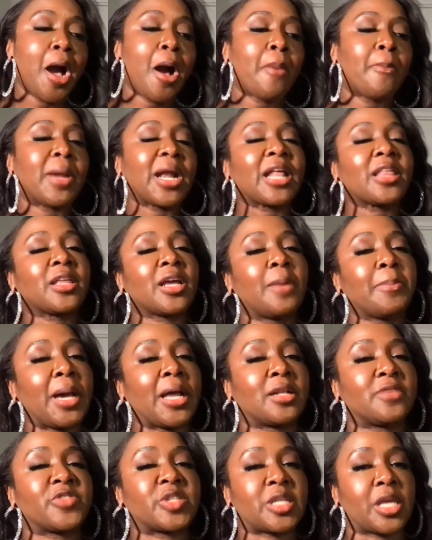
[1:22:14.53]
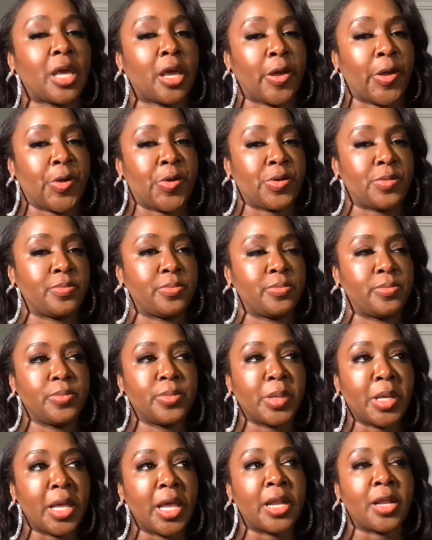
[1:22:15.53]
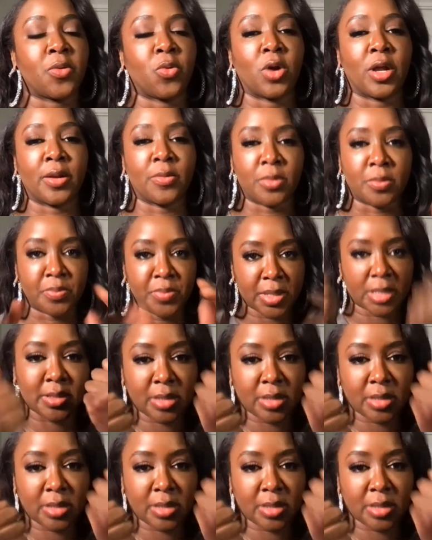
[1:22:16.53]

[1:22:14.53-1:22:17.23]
But I think I might have scared anyone and